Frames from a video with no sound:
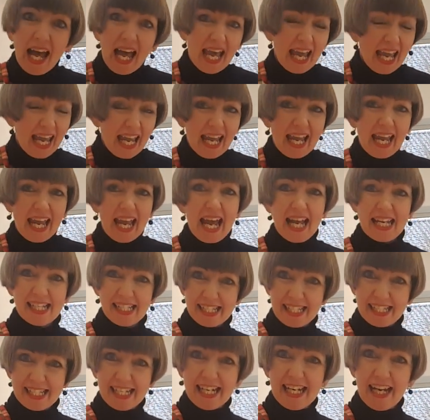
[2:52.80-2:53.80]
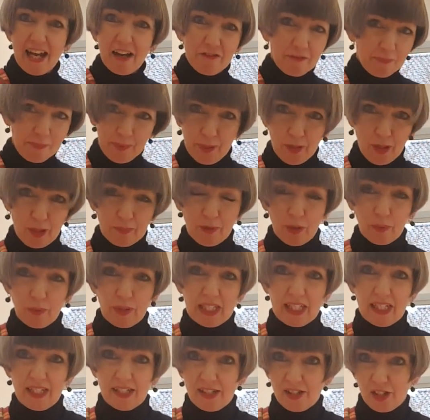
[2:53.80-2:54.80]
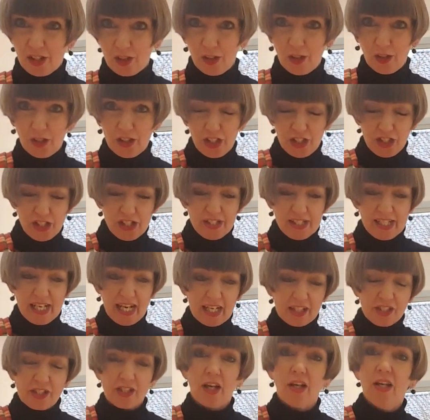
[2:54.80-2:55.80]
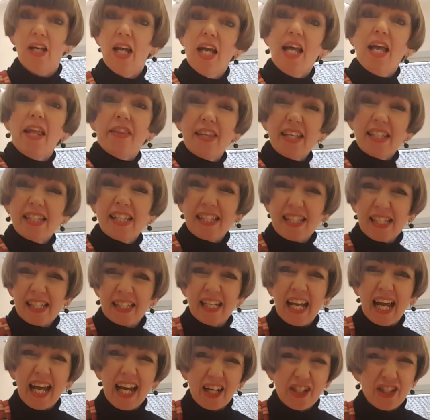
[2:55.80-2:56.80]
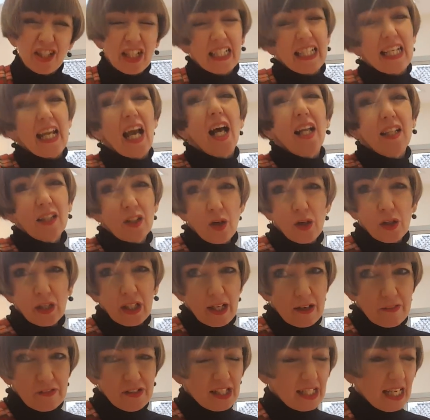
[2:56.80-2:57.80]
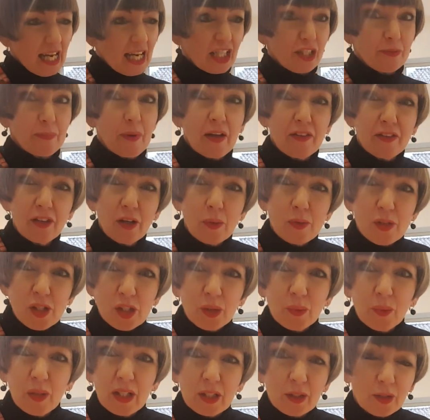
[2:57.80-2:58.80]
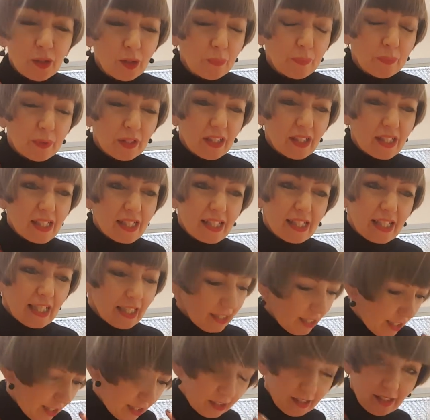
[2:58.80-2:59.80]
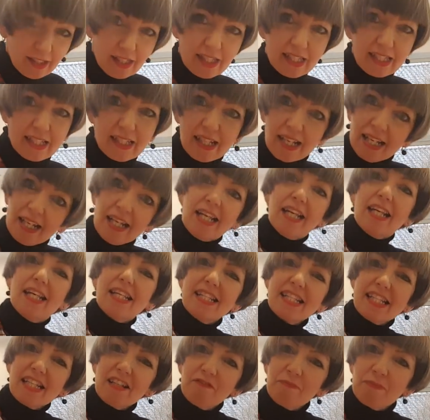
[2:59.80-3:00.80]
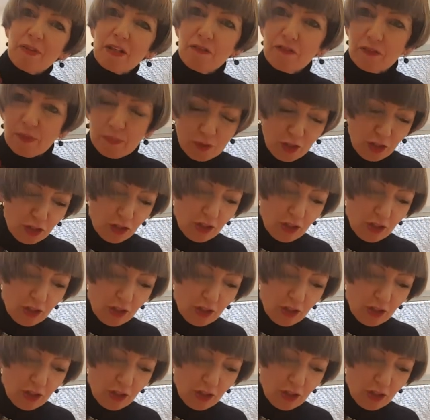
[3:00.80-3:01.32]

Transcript: And today I've put on a wee Scottish sash. Now, this isn't actually a long enough sash, but I thought it was quite good because it'll save me from